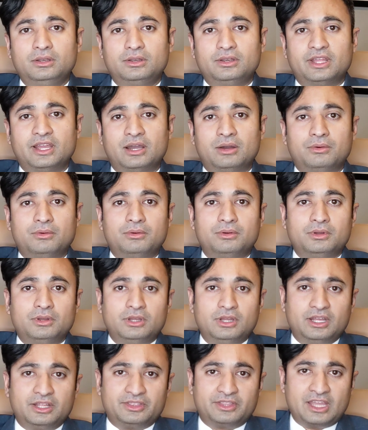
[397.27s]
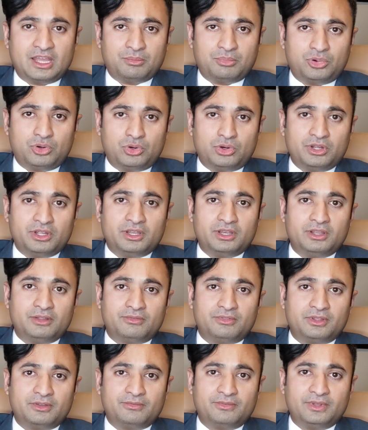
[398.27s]
Now, at that point,
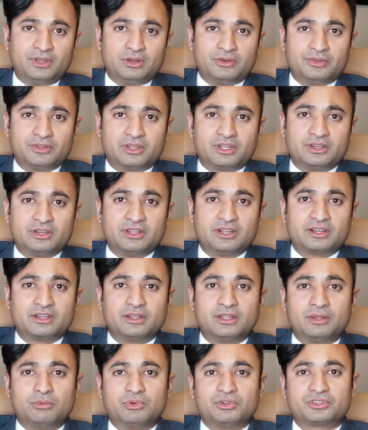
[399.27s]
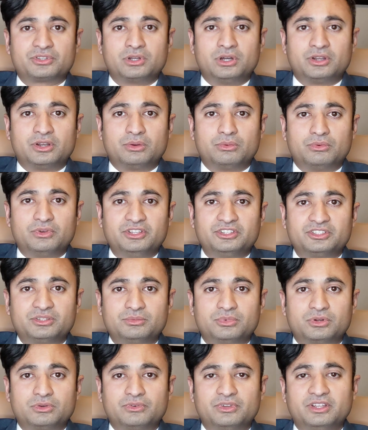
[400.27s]
if they fail to conduct what's called a
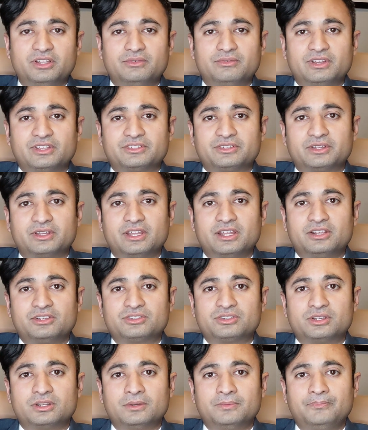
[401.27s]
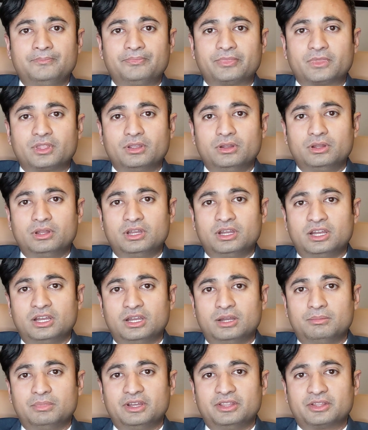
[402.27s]
reasonable reinvestigation
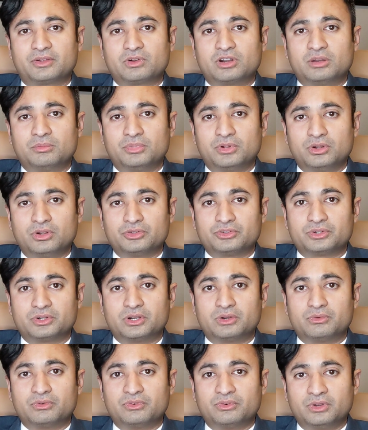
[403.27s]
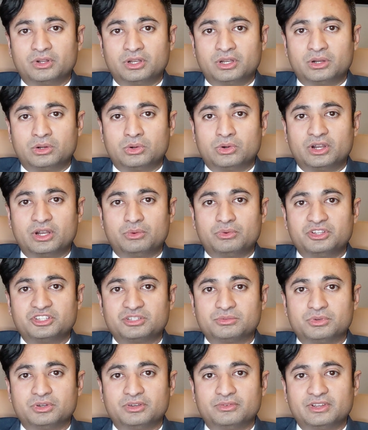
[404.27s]
by the credit bureaus, or a
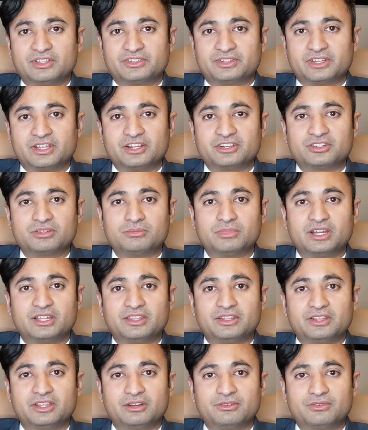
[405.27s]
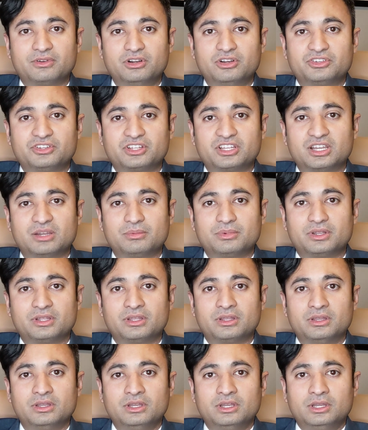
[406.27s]
reasonable investigation by the data furnishing
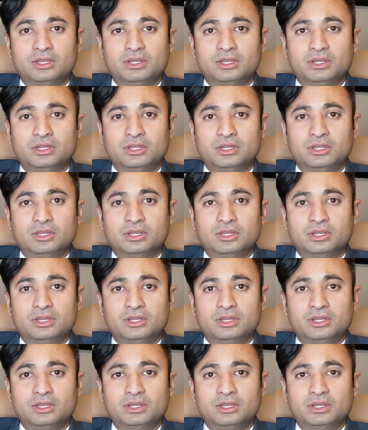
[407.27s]
company,